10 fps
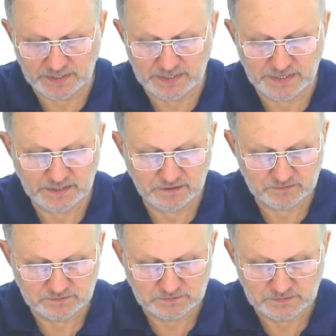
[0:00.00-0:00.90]
A
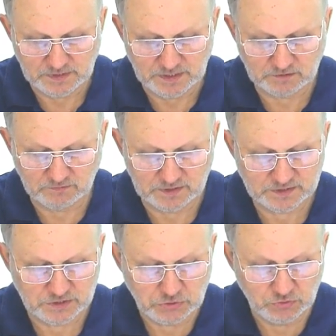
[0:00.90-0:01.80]

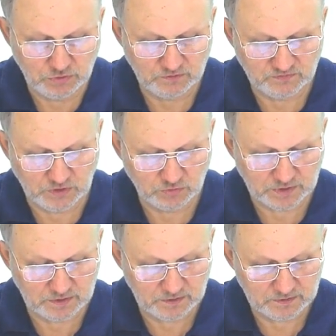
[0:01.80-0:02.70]
equals 2
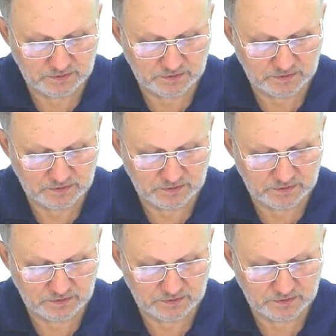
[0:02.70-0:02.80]
focal